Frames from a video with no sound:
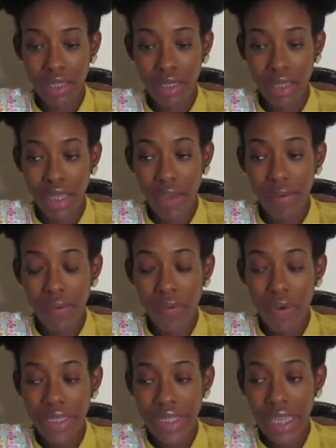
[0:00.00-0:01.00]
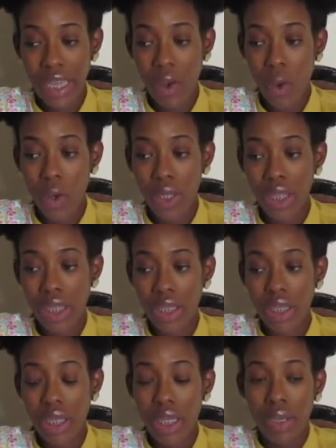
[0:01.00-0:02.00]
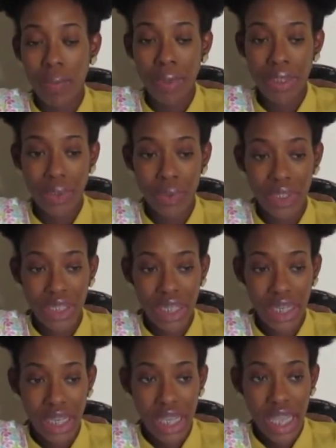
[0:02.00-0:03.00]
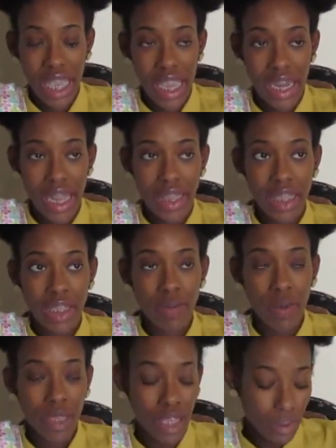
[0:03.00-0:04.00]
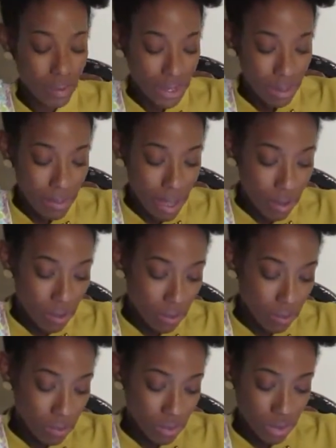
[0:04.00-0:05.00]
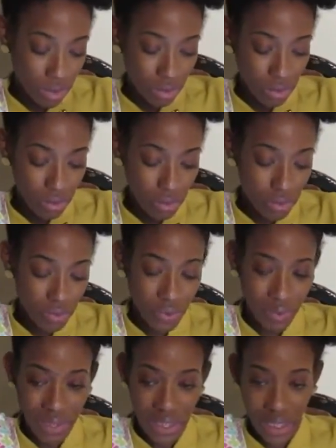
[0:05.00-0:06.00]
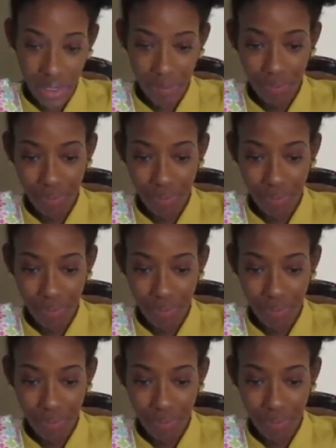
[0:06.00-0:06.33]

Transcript: level 14 on the Pitocin, and at this point it was about 2:15.